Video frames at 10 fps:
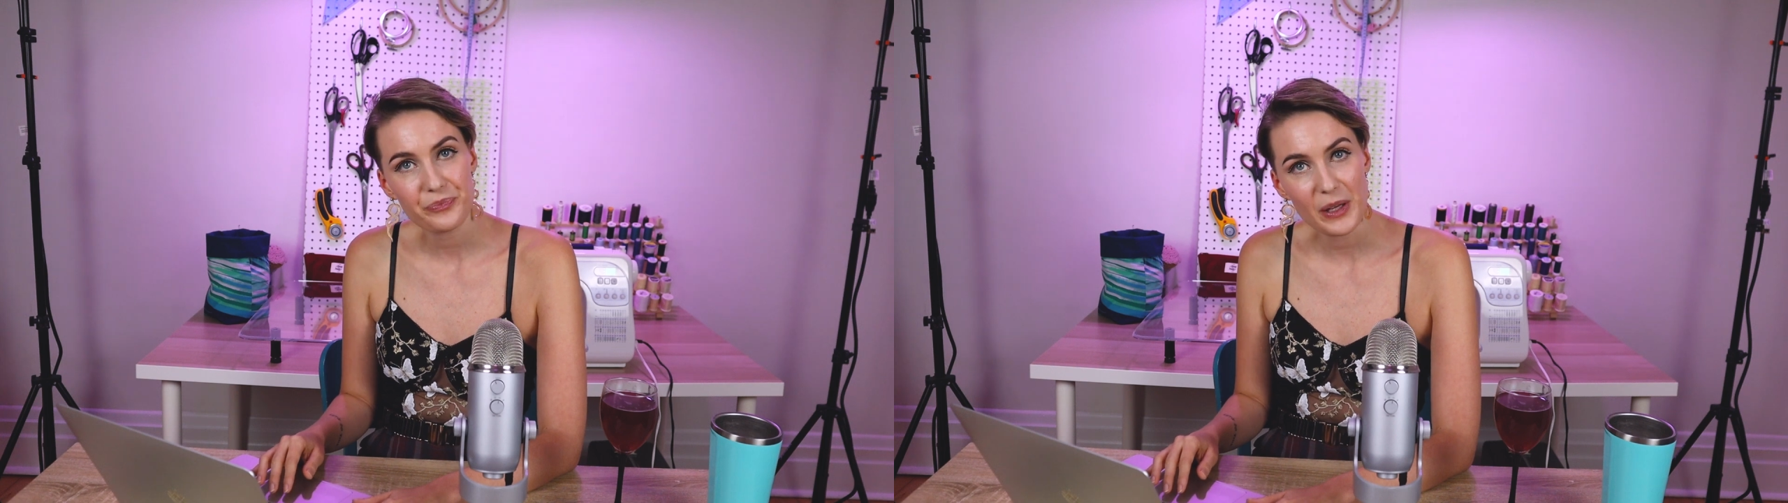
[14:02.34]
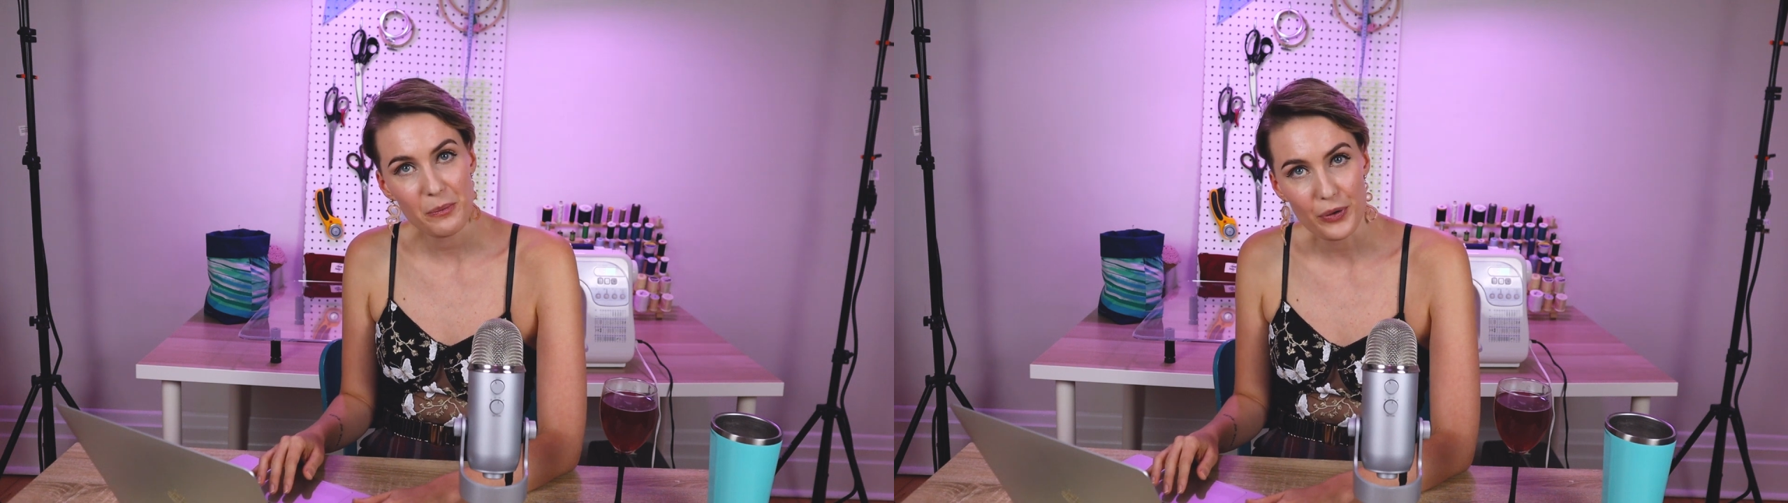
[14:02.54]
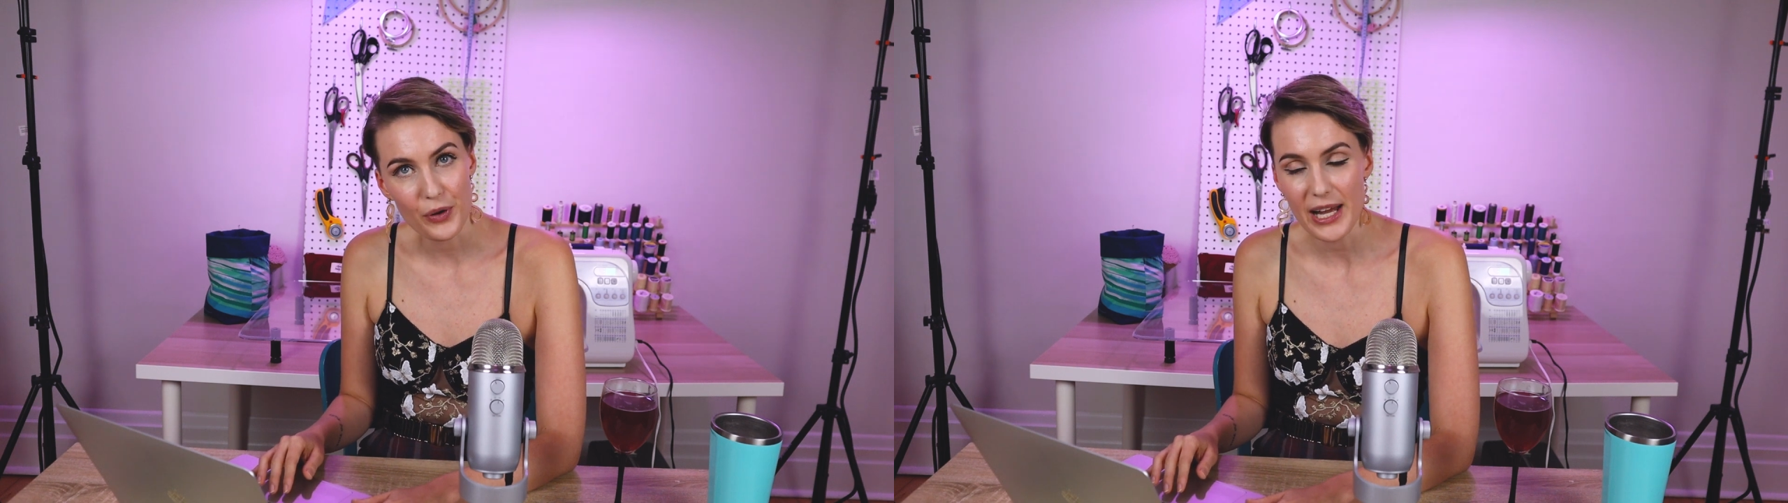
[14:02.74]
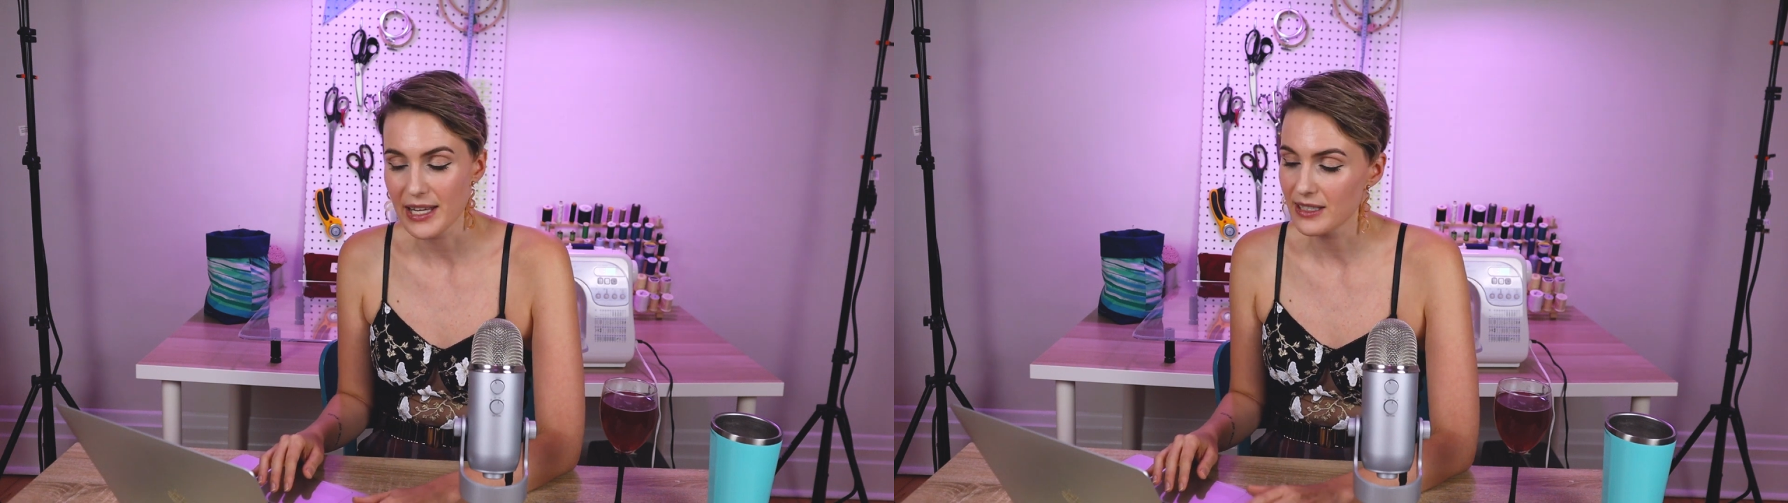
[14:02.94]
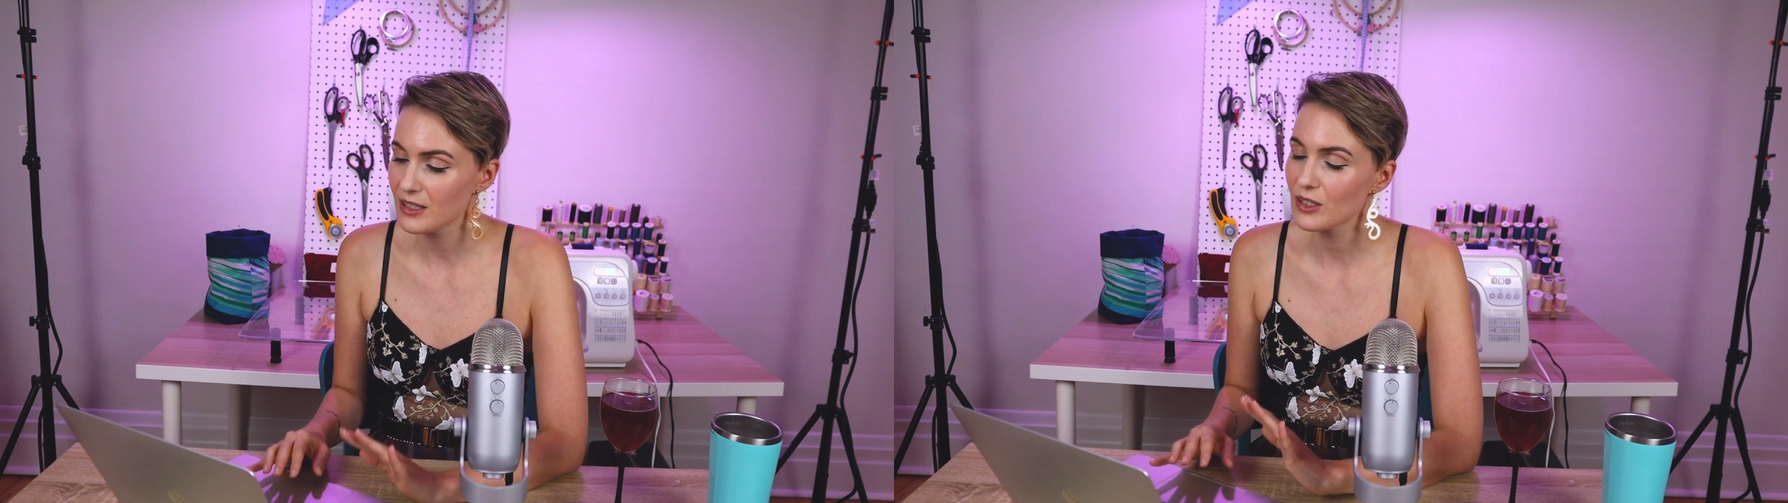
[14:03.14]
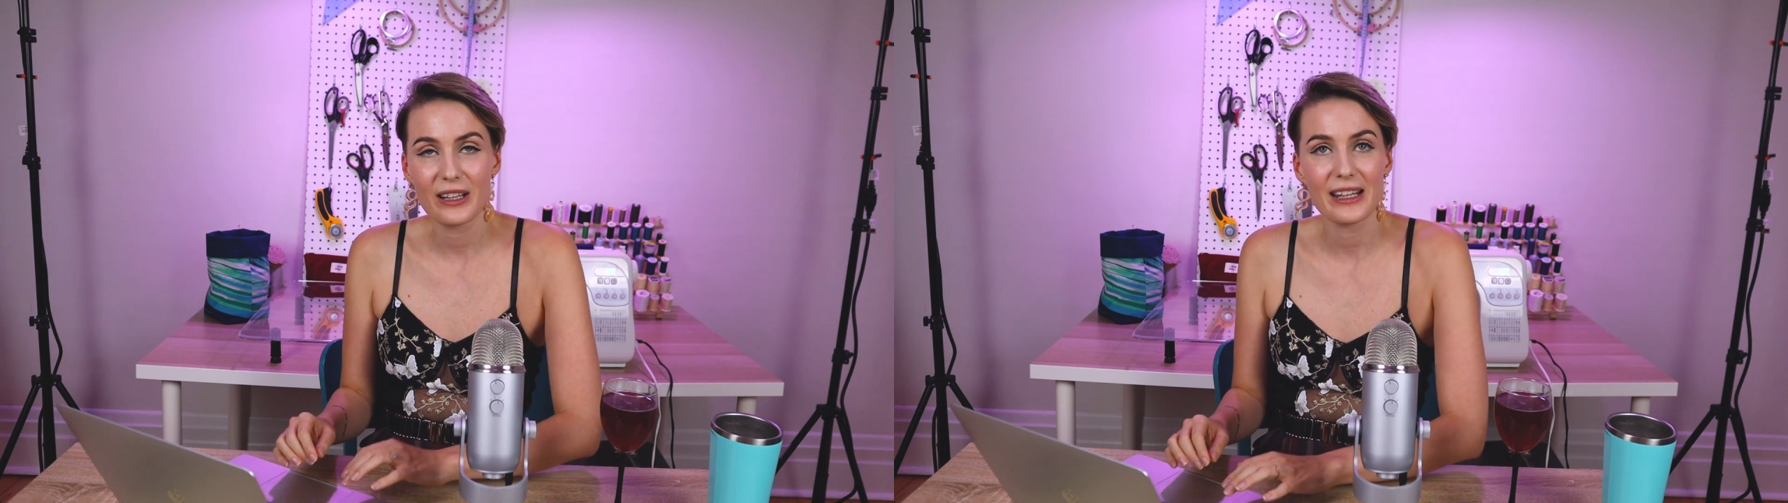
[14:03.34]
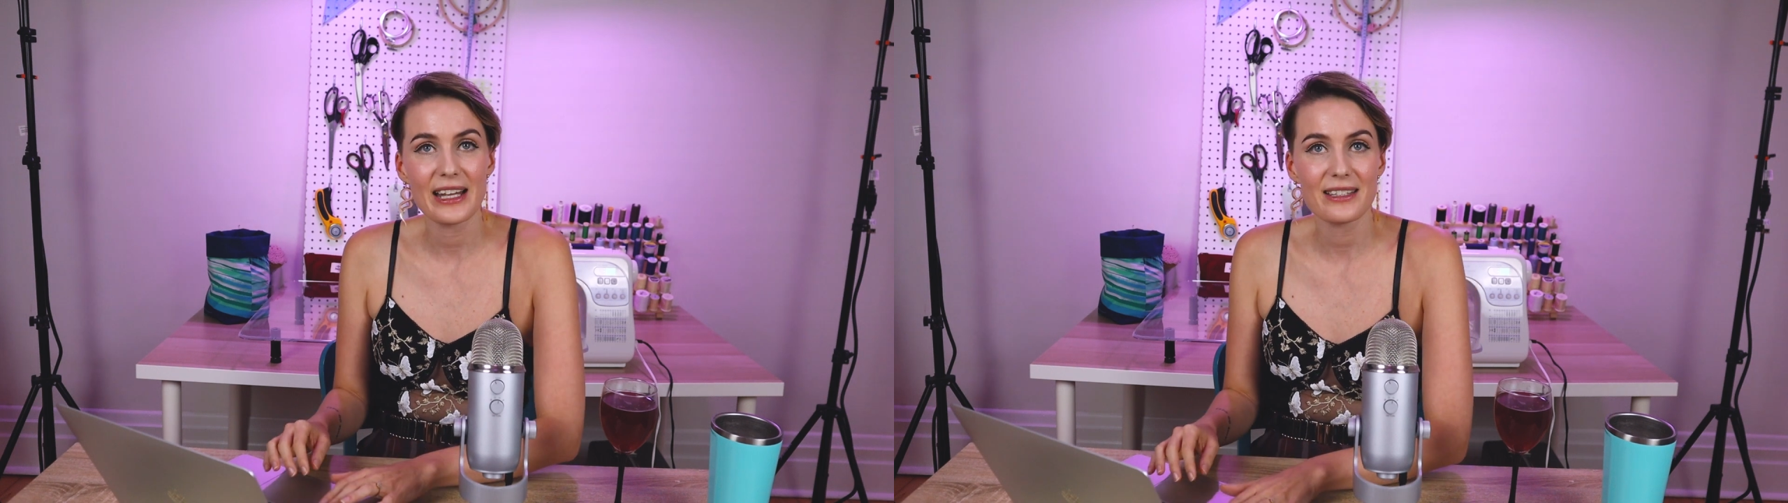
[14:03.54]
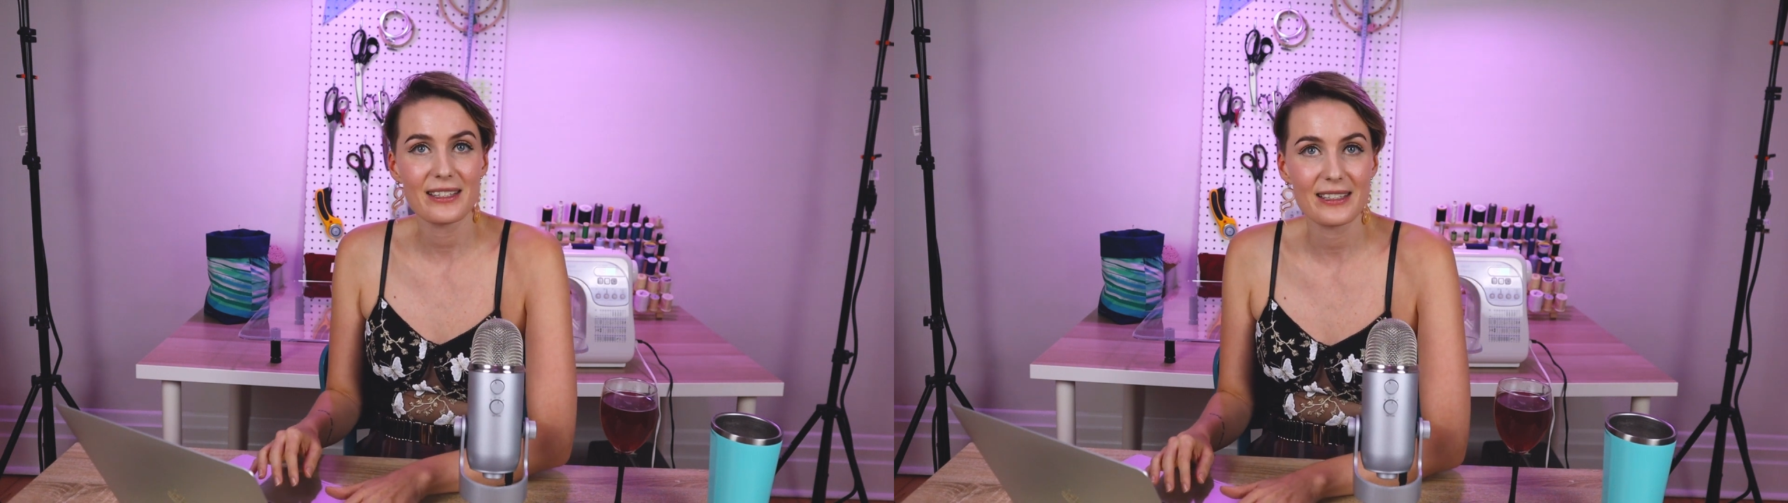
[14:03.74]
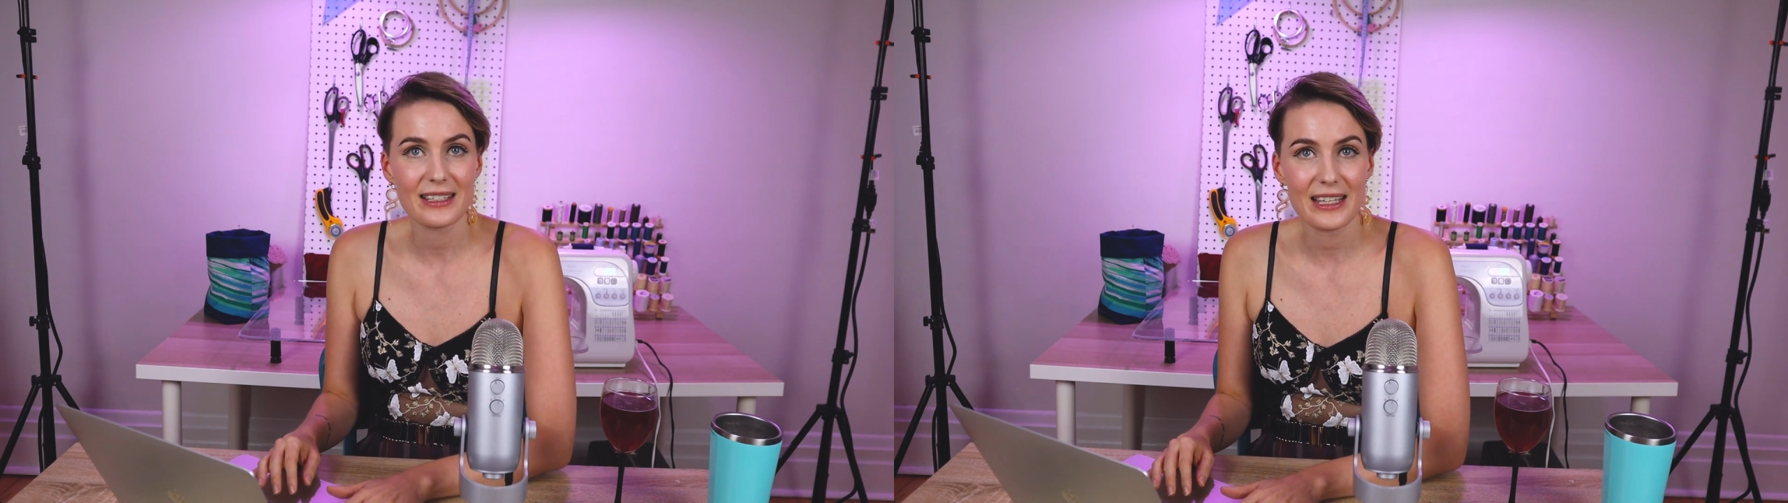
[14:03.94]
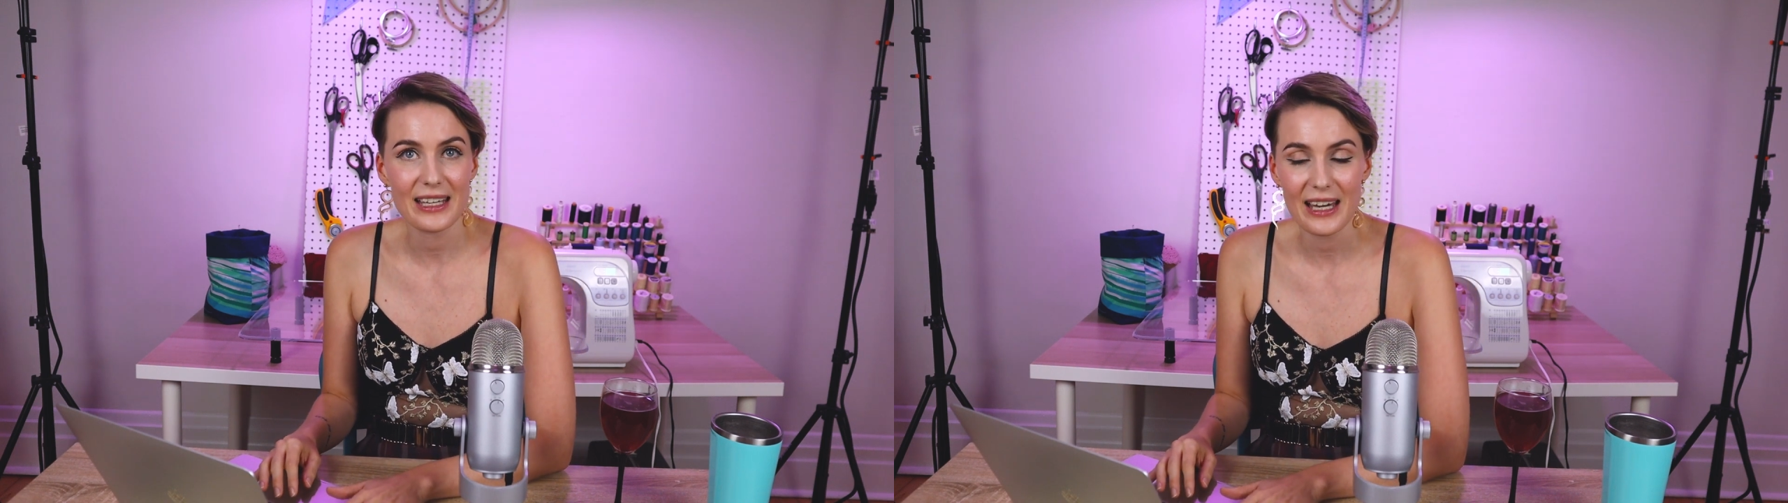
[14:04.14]
impressed. So let's
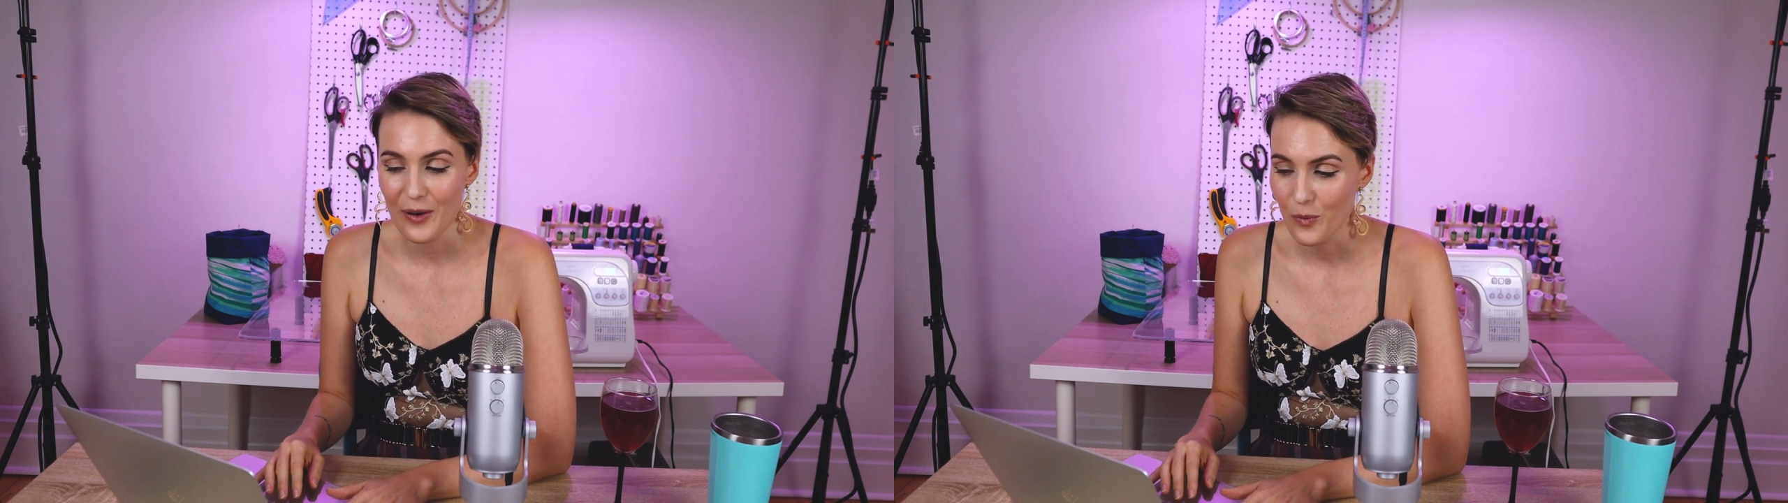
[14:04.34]
see